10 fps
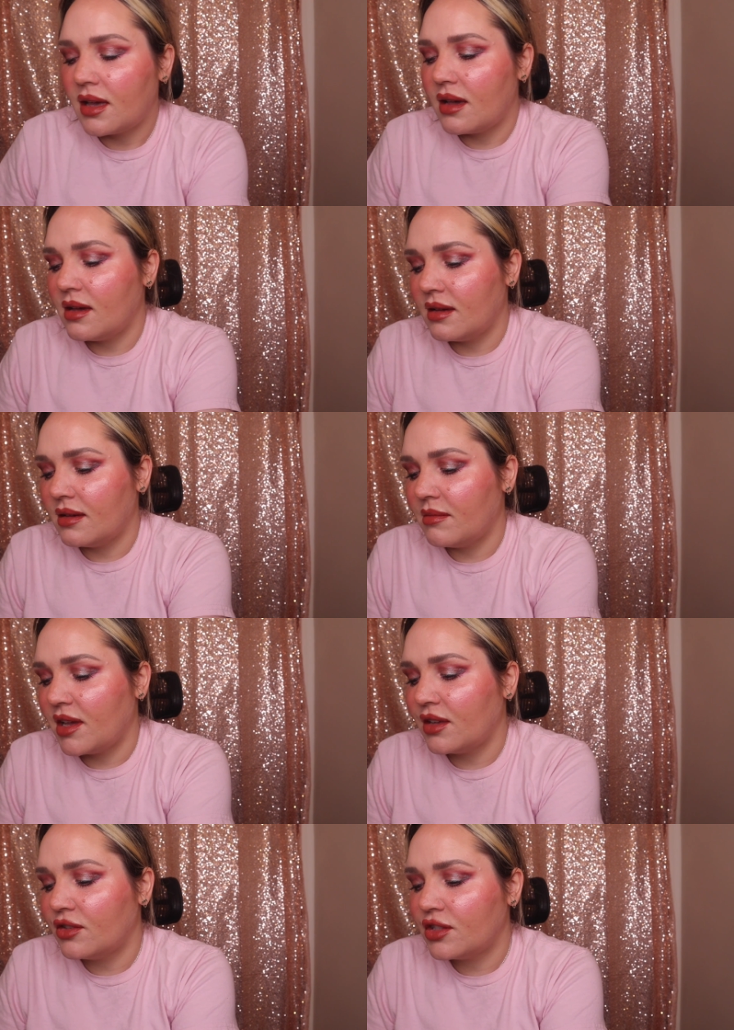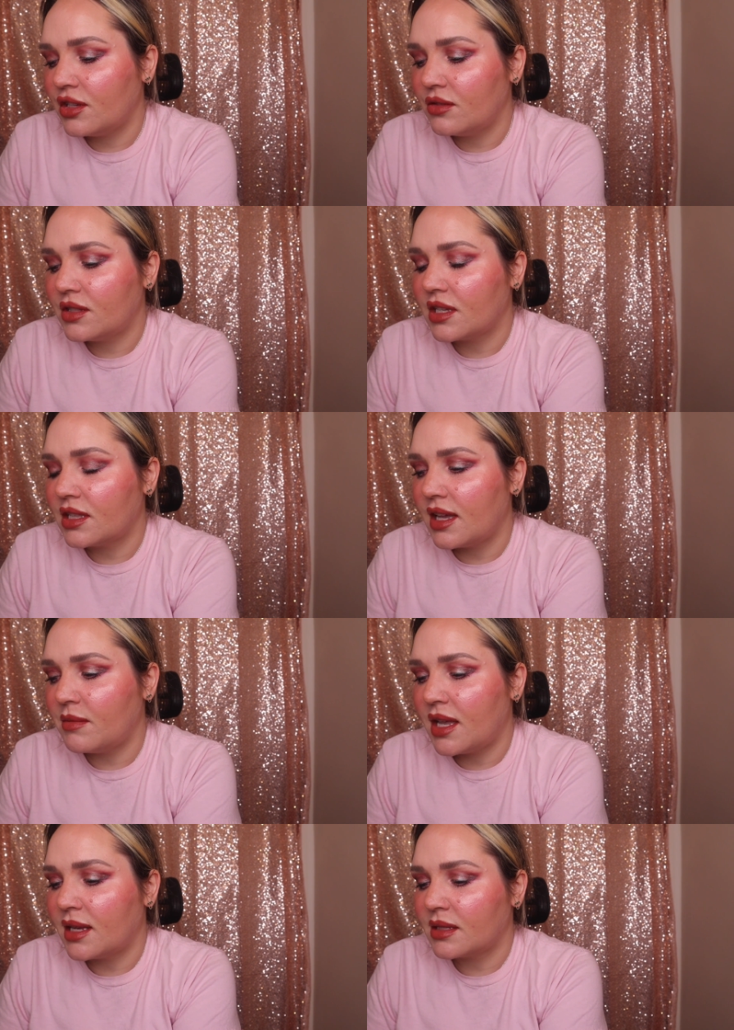Um, I usually use the
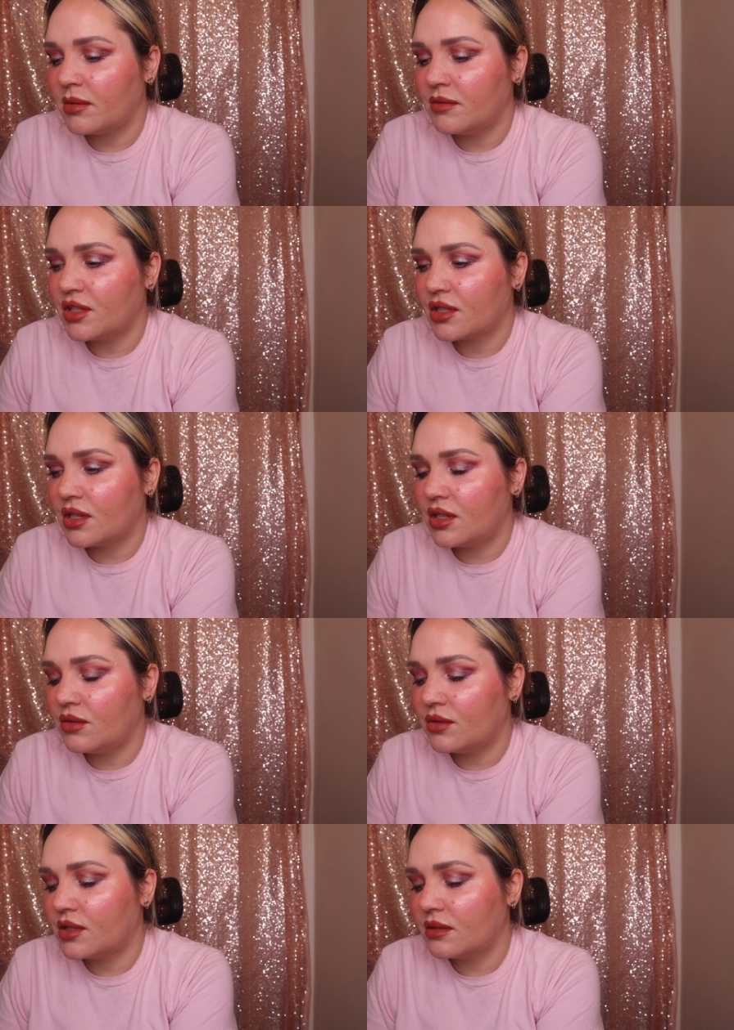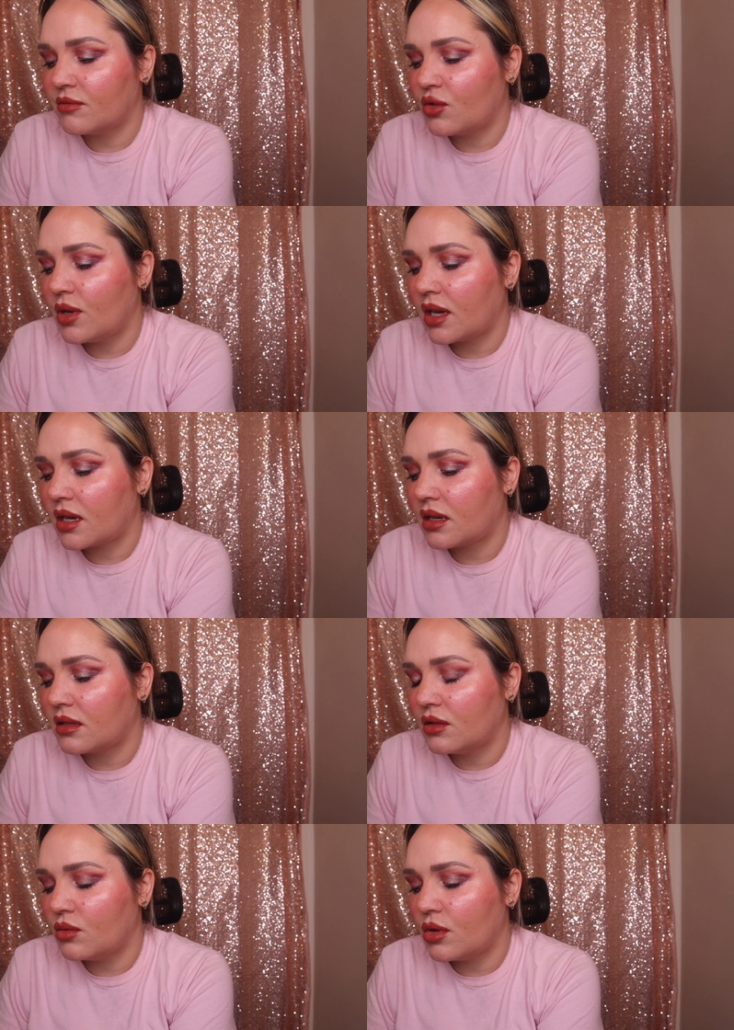Glamnetics, but I'm just going to use some quick
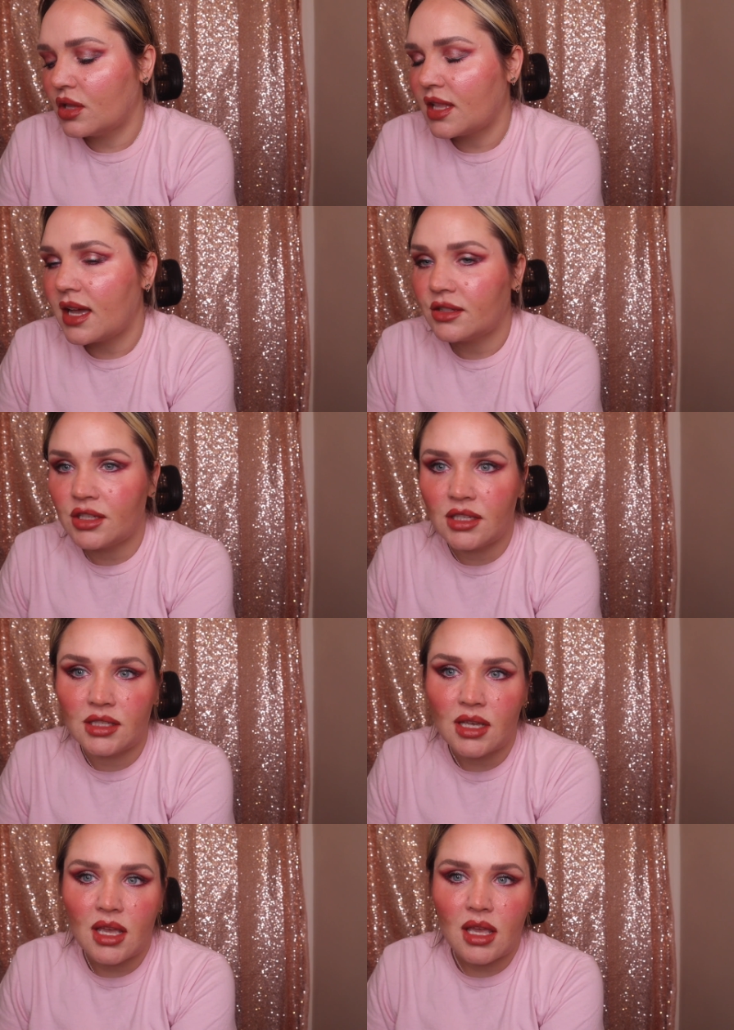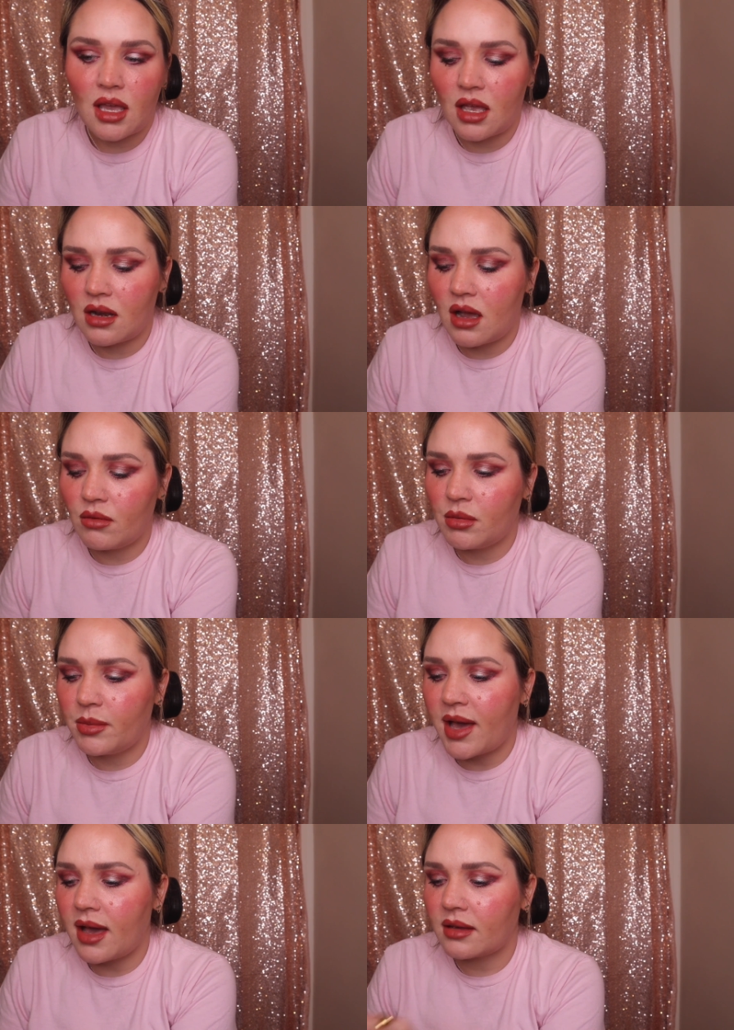glue-on lashes, and I will be
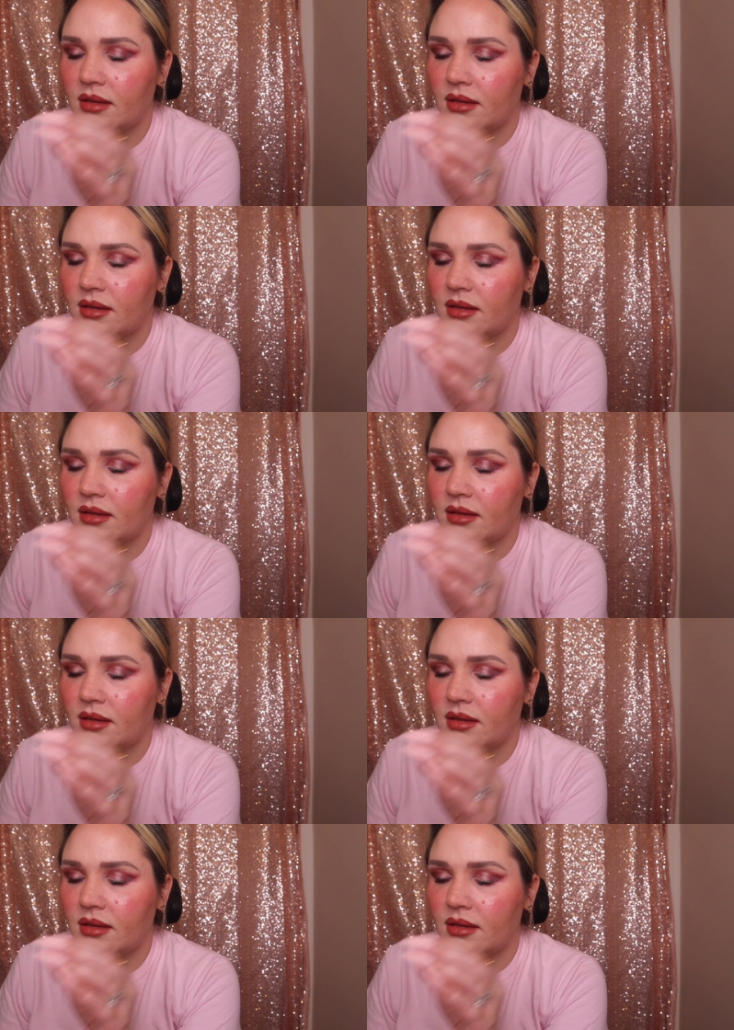back.